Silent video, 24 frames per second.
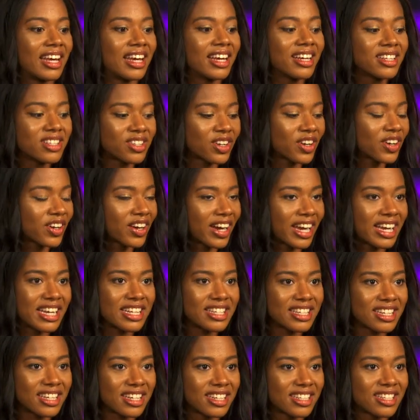It's
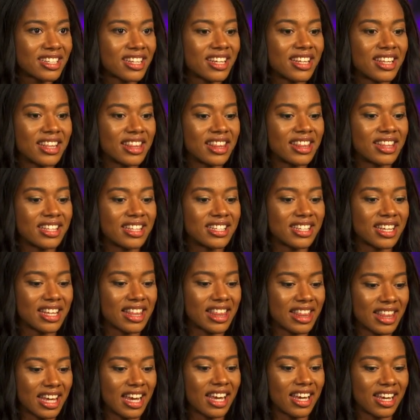crazy to
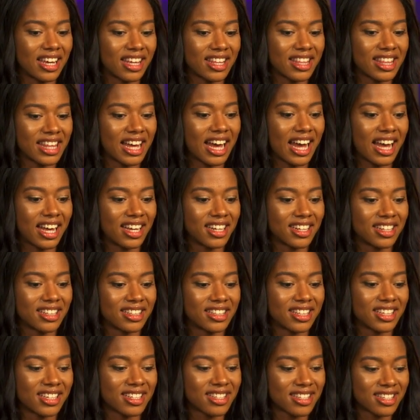think that
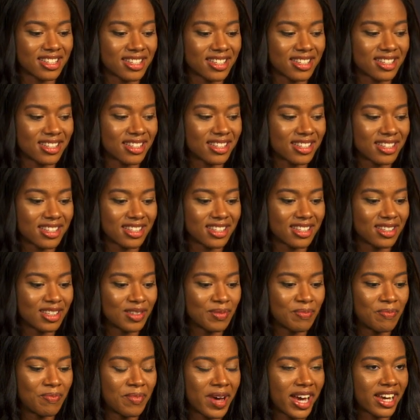this
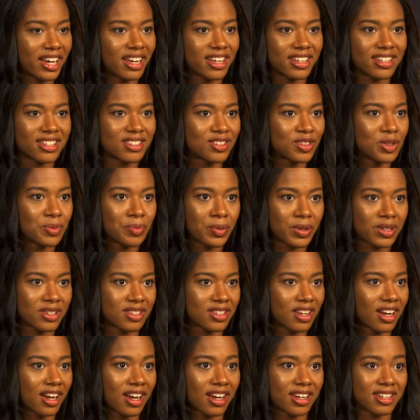mega
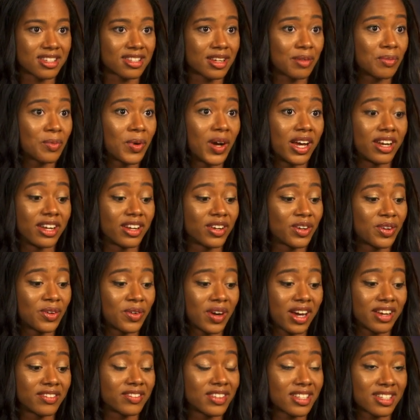superstar, someone
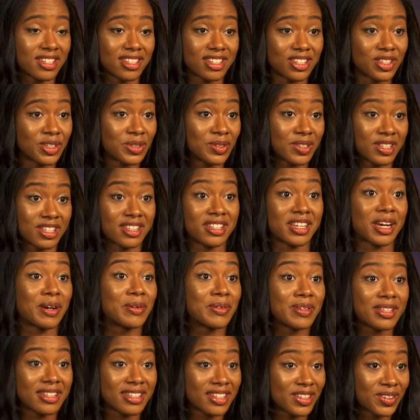who I've listened to since I
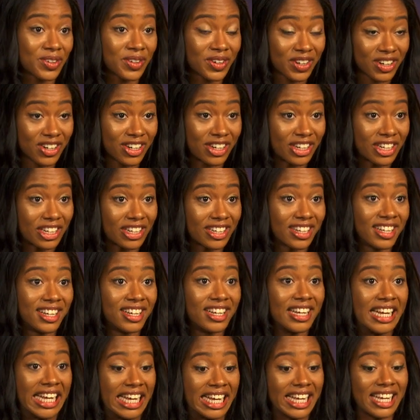was a little girl,
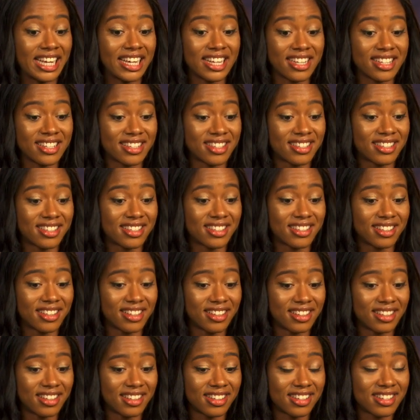is
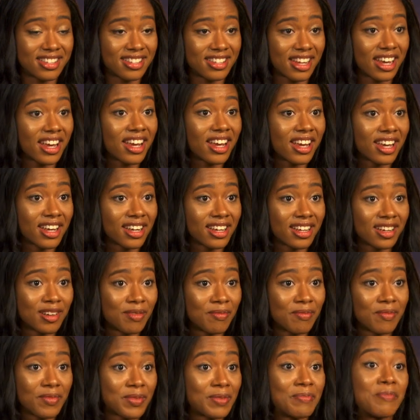
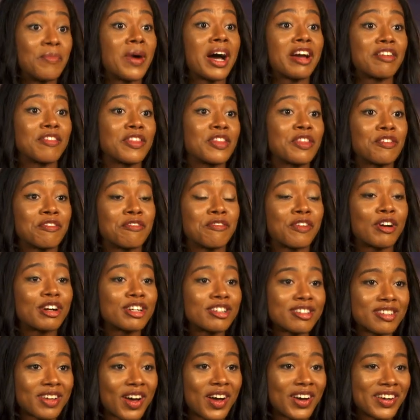singing the
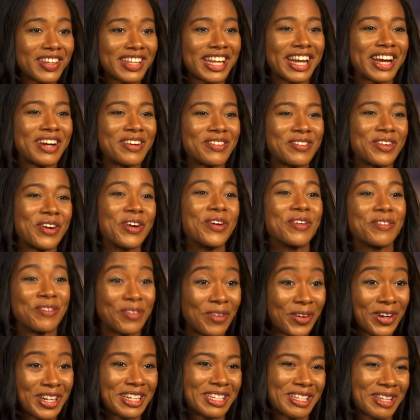first song that I wrote
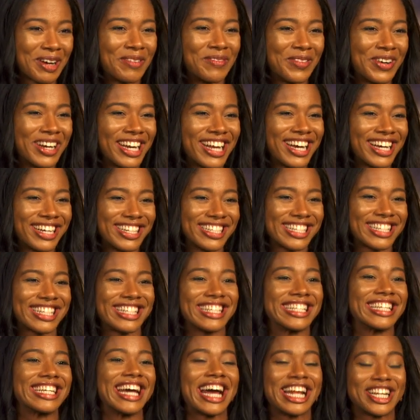for someone
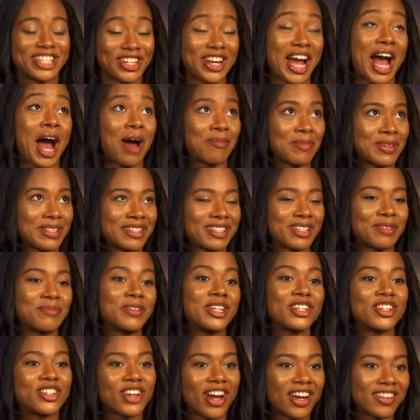else. It happens to
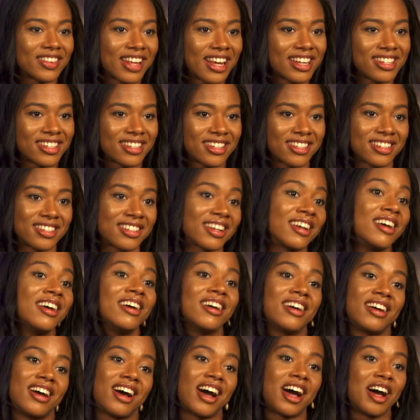be John Legend.
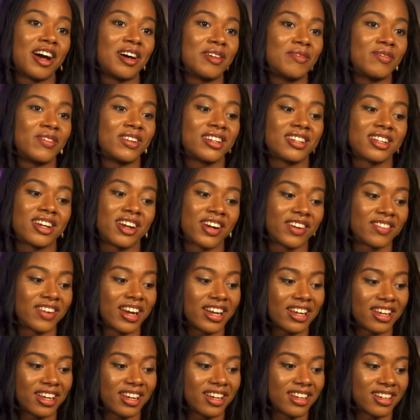It
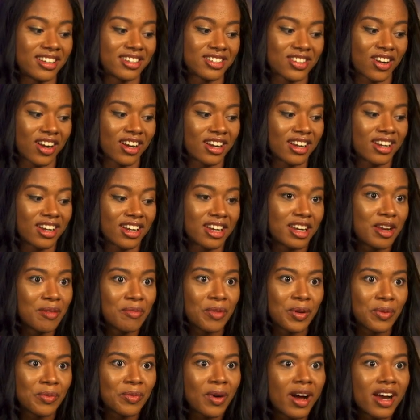already charted on
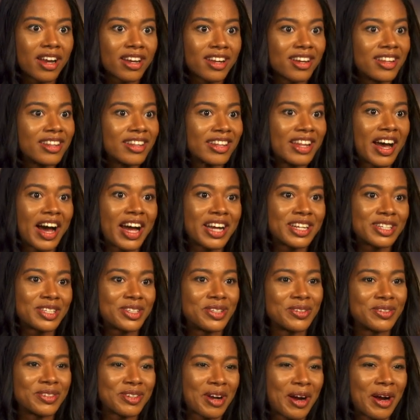number one on
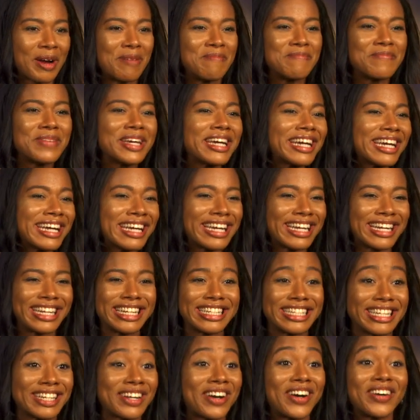iTunes R&B,
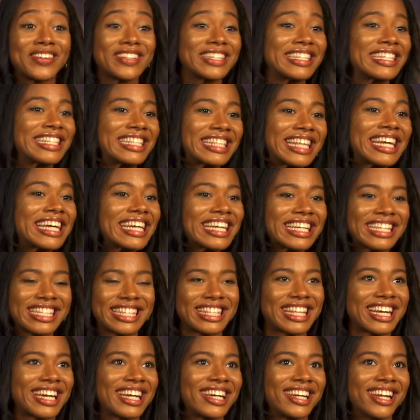and it did all these
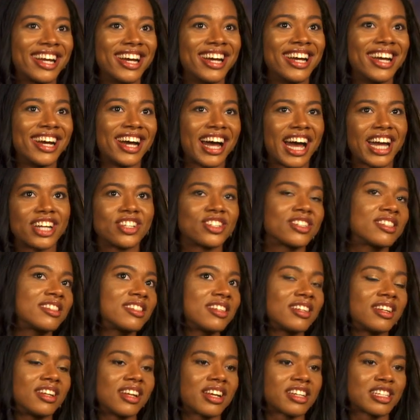things that I
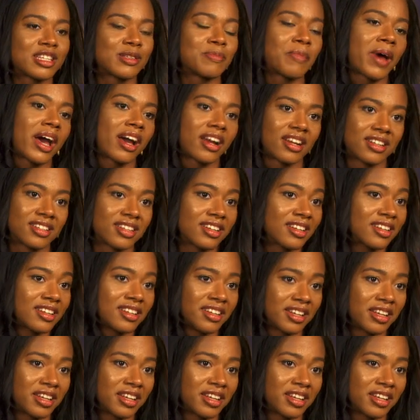just didn't expect.